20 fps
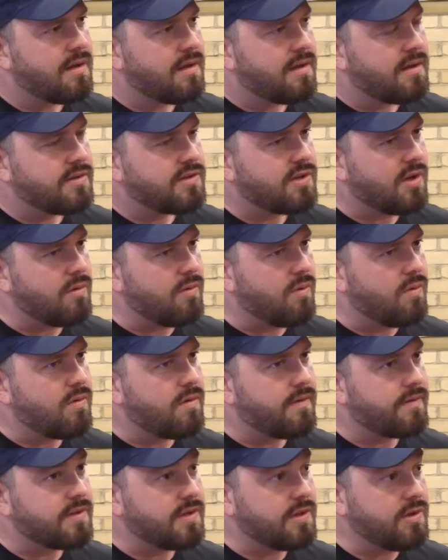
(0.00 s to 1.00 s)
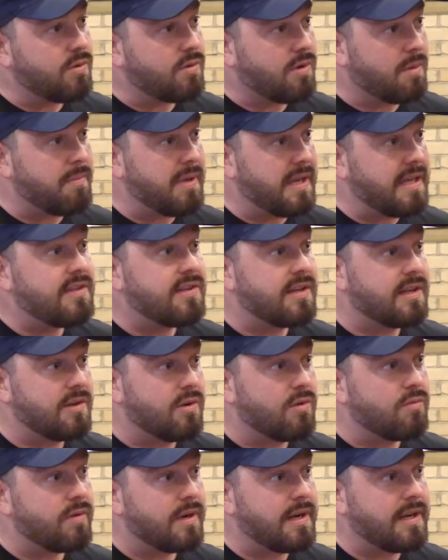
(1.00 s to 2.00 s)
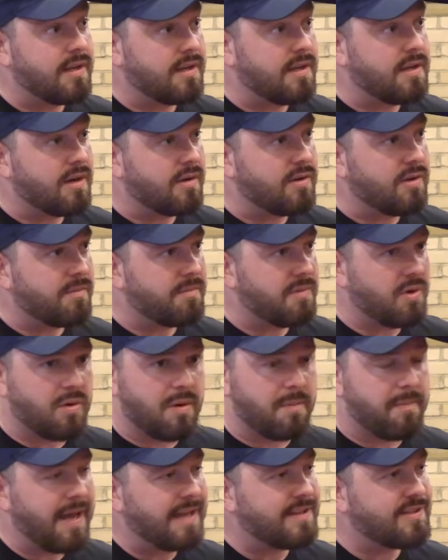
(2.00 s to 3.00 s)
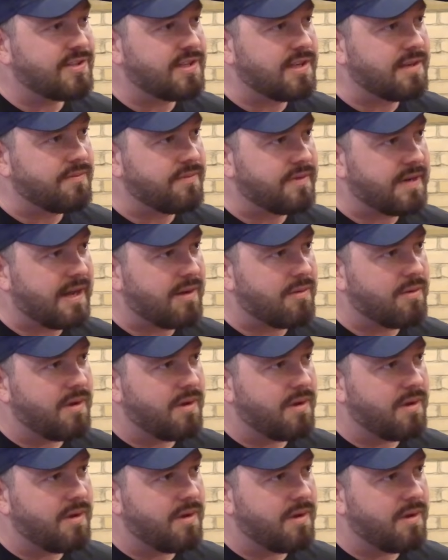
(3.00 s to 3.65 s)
So you're competing. You're really, you're competitive now.